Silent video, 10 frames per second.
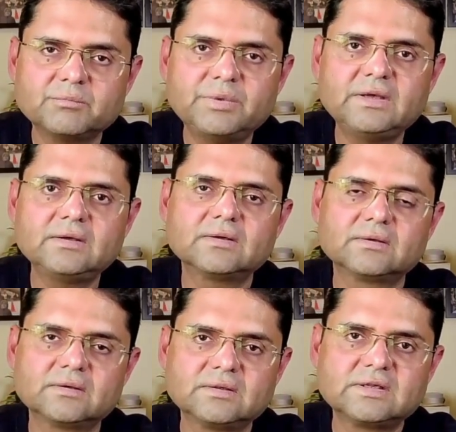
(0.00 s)

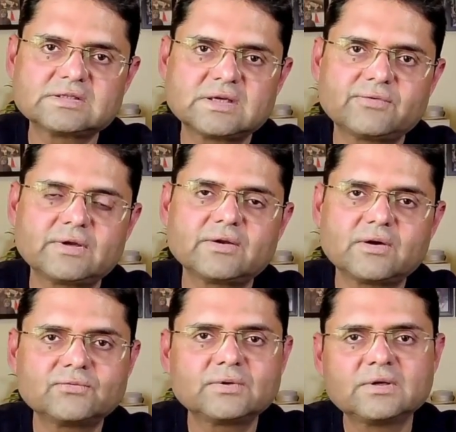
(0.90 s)
being the sufferer
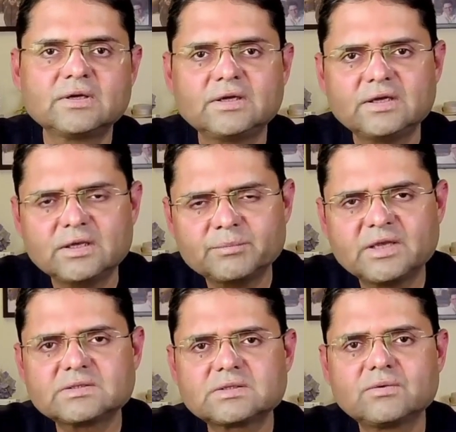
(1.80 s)
of
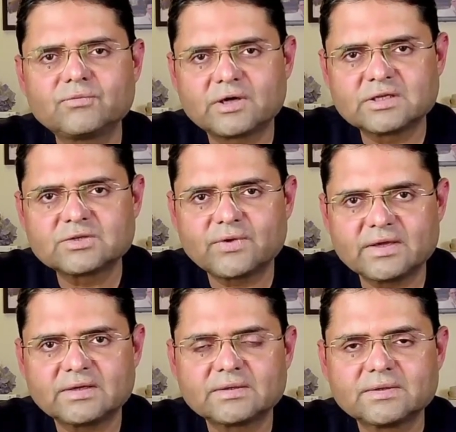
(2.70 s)
immense forest
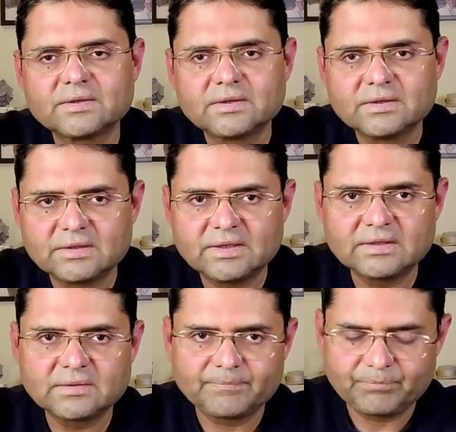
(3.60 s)
fire.
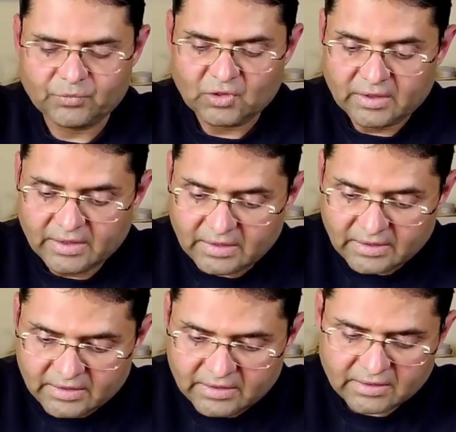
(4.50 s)
Then
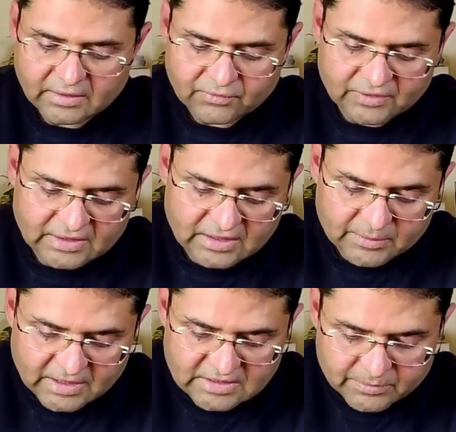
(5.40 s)
in India, within
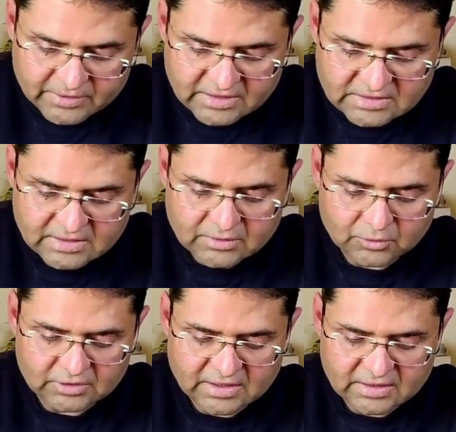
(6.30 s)
Himachal Pradesh and
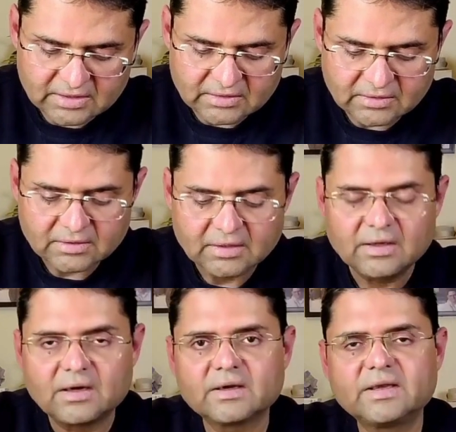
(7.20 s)
Uttarakhand,
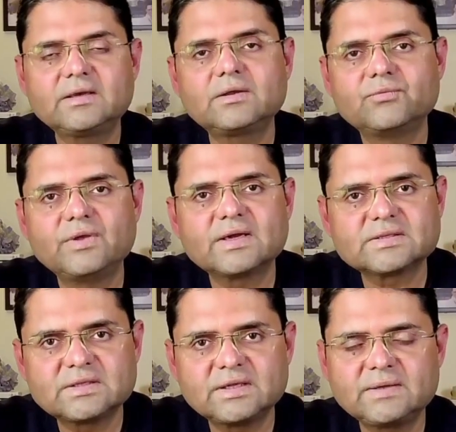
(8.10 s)
again we
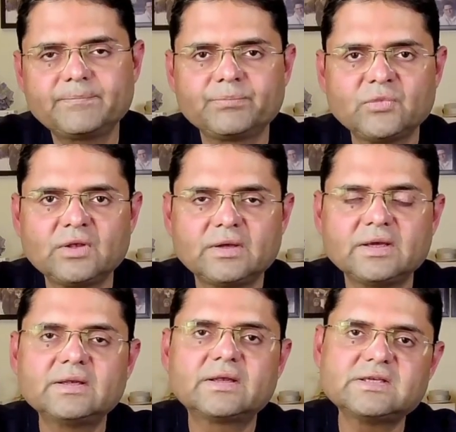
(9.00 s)
are seeing
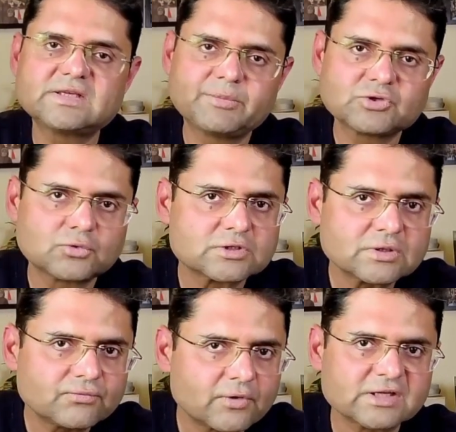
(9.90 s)
increased
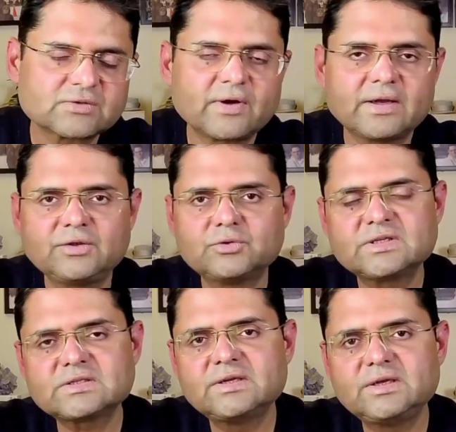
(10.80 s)
episodes of forest fire. You
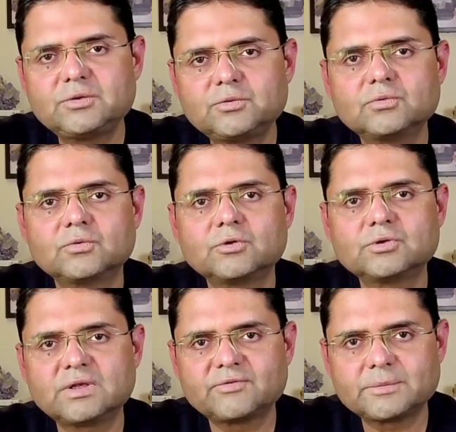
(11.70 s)
just need to go
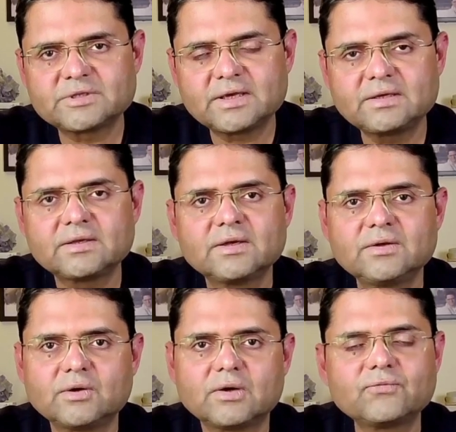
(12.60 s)
to the website
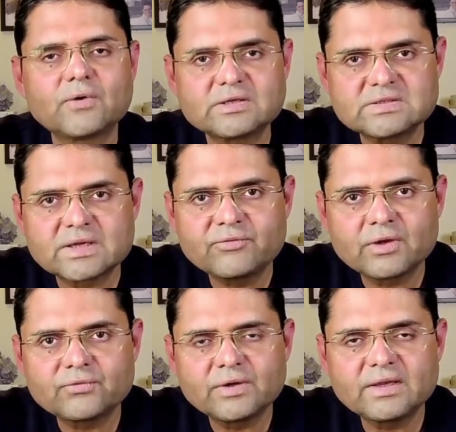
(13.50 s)
of Forest
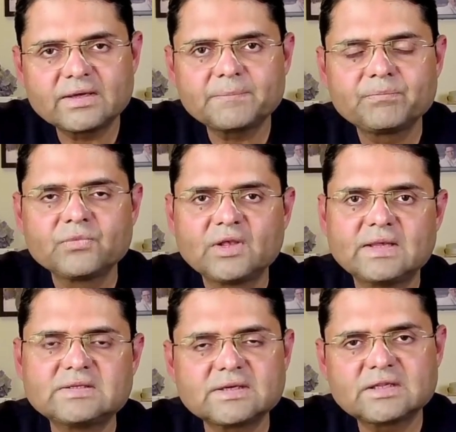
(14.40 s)
Survey of India
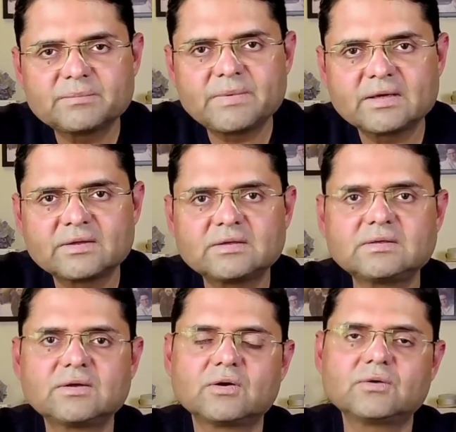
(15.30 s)
and check the
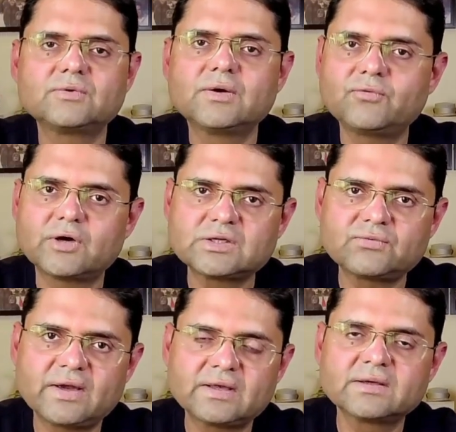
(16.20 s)
pattern of
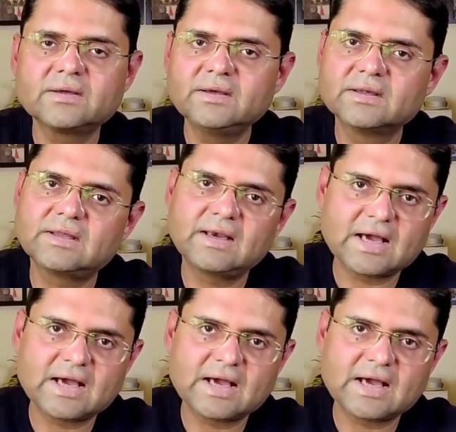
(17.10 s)
forest fire in the